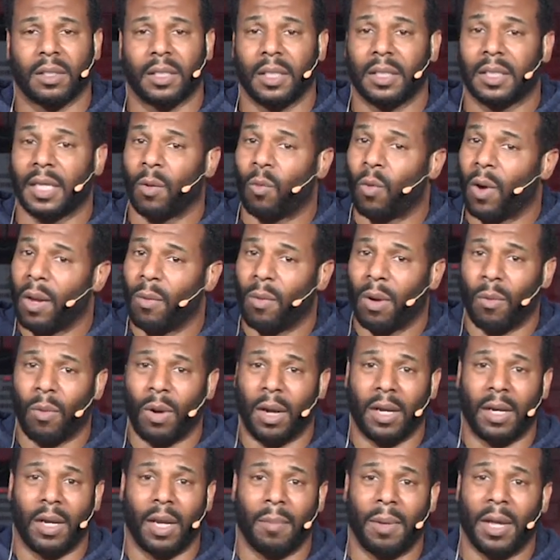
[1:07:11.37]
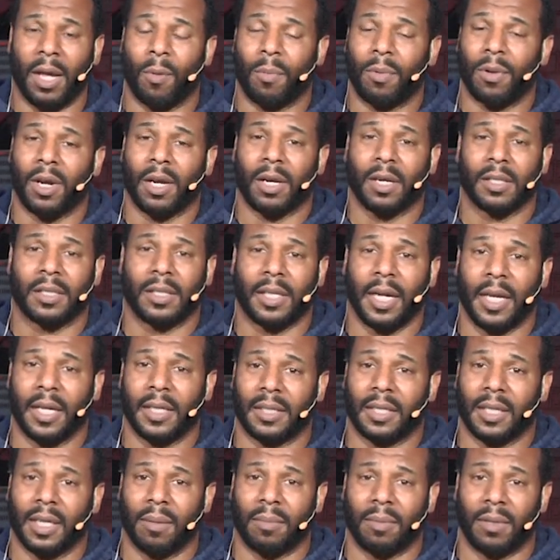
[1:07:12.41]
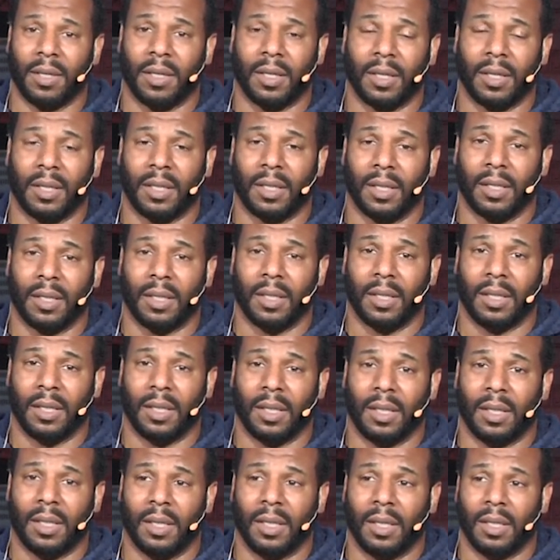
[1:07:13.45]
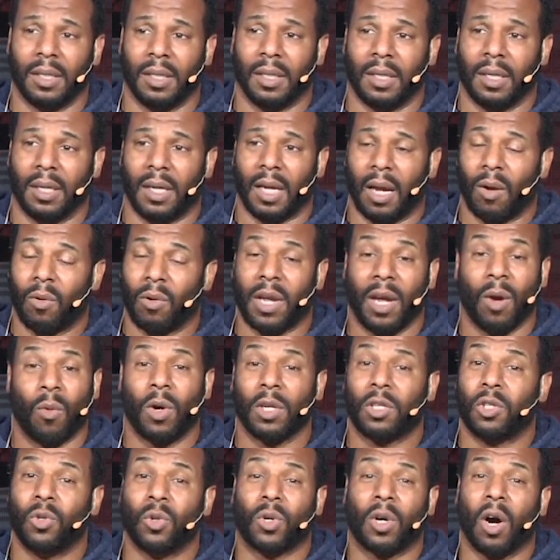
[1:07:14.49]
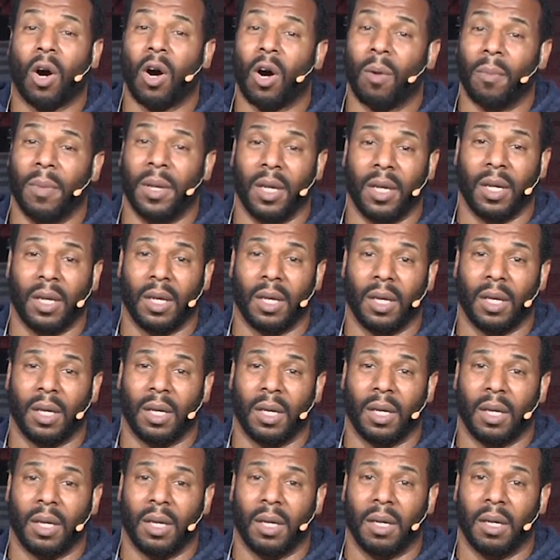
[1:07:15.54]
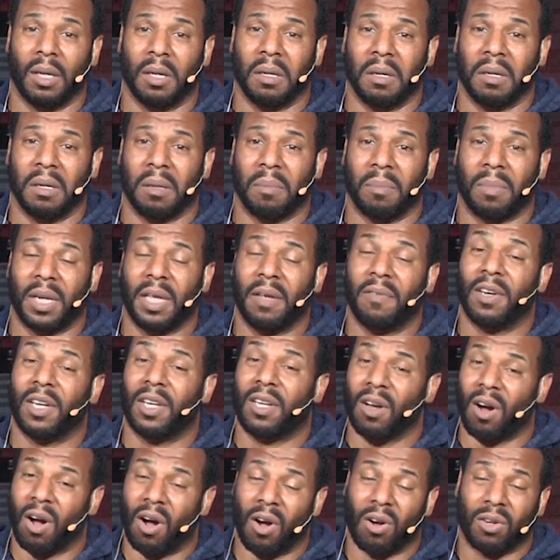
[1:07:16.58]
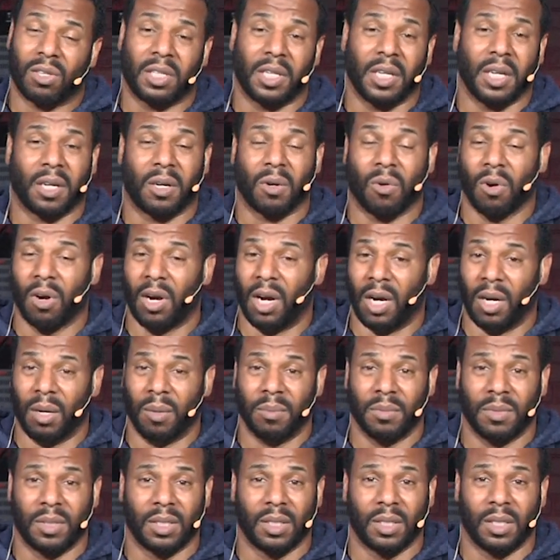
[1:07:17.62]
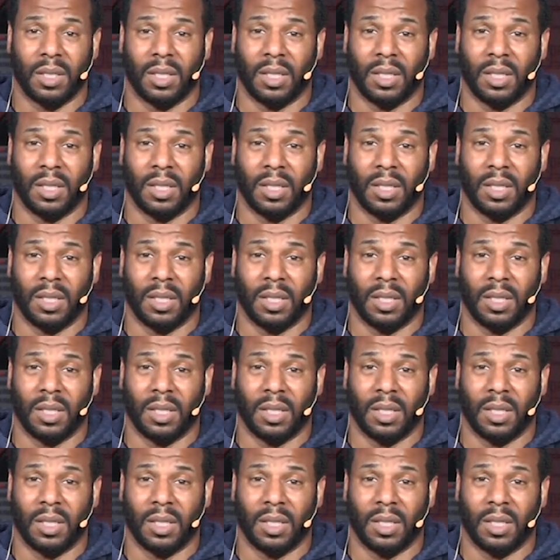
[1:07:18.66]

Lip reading: She said, wait, let me help you understand something. I don't care what you call me, but even dogs get crumbs.